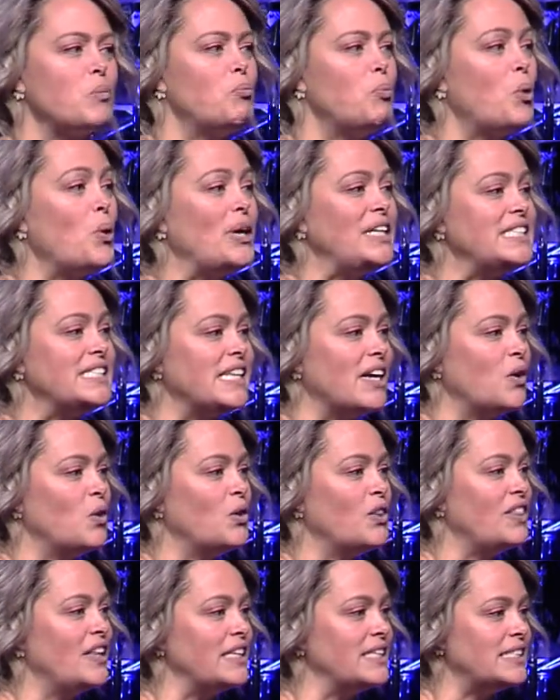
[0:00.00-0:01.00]
points
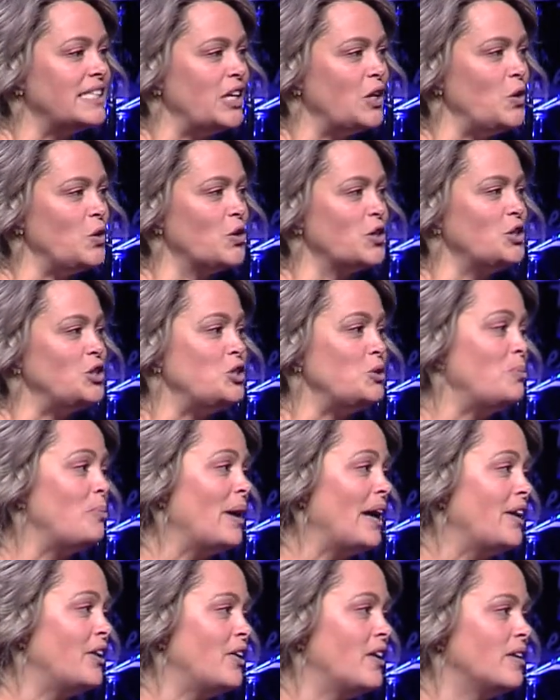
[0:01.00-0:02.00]
out things that you could do
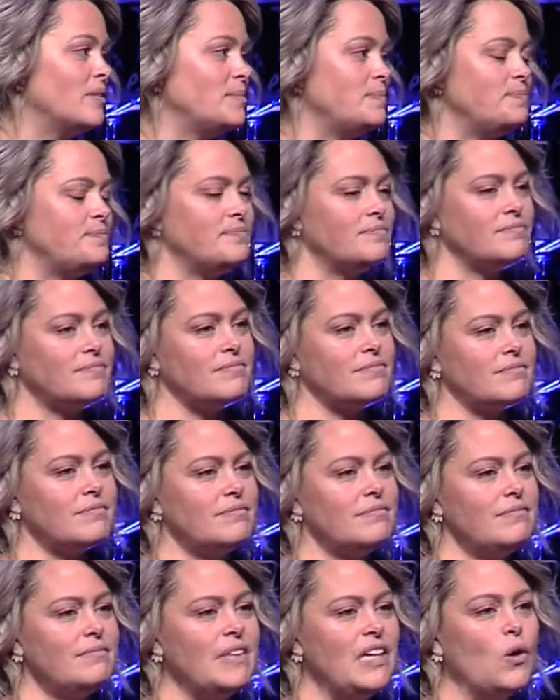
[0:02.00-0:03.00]
better
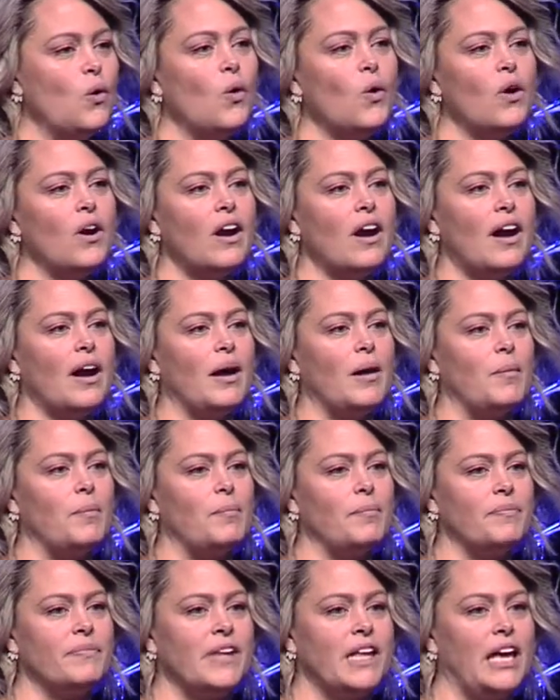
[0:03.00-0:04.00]

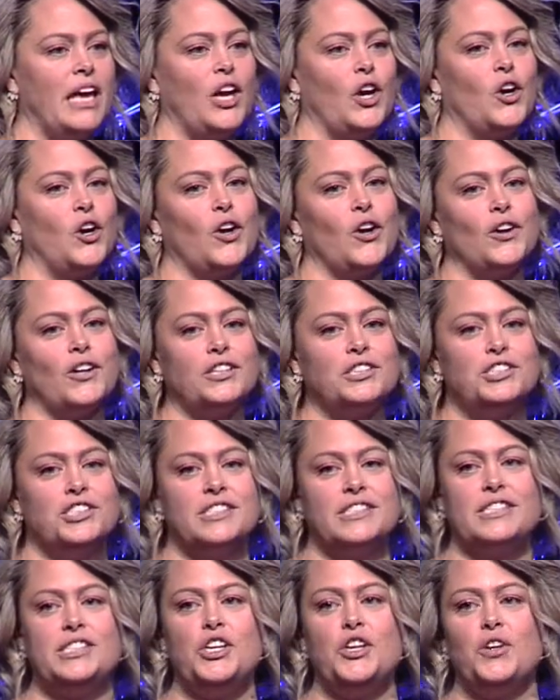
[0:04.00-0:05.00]
or
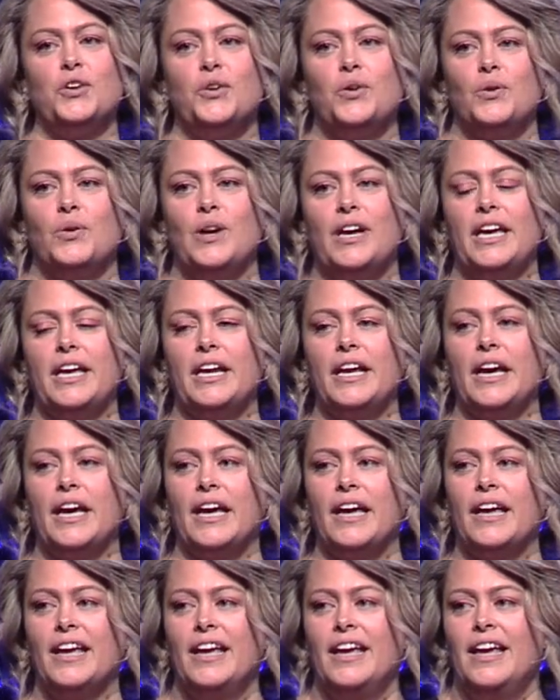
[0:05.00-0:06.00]
encourages you in
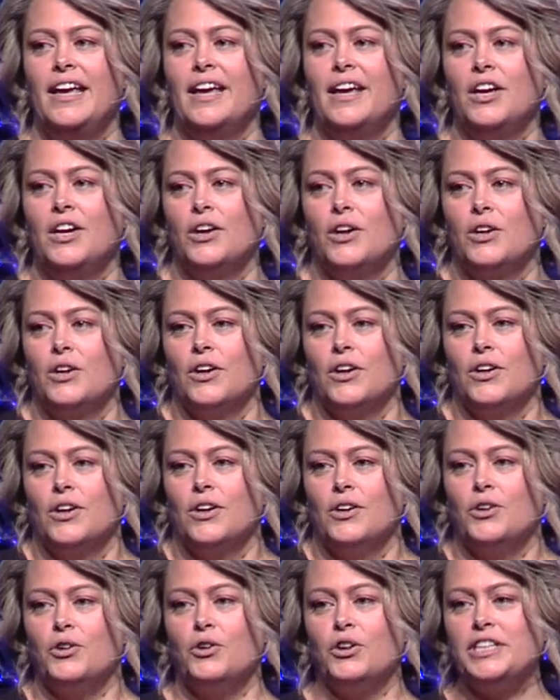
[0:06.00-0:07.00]
a
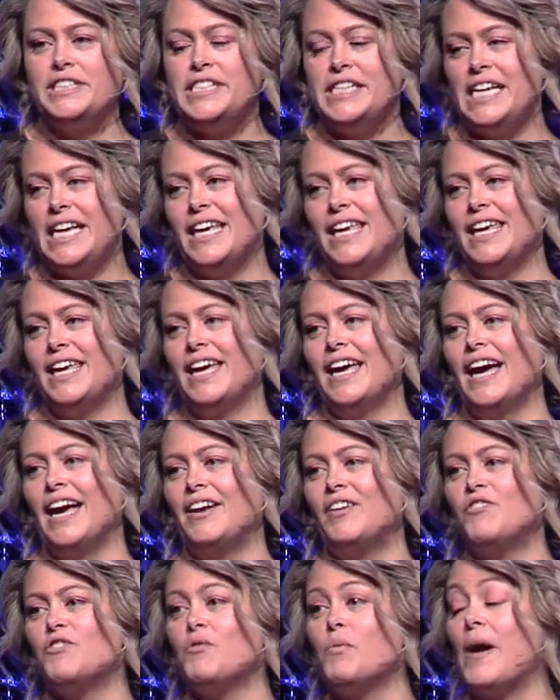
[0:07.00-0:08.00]
critiquing
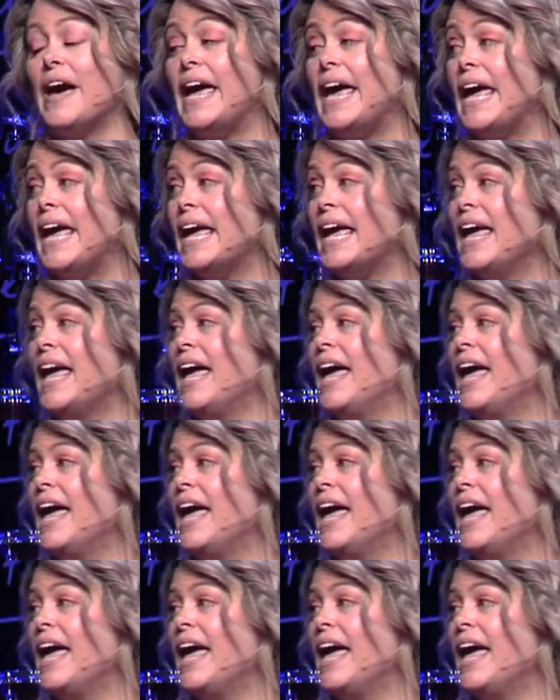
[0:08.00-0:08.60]
kind of way,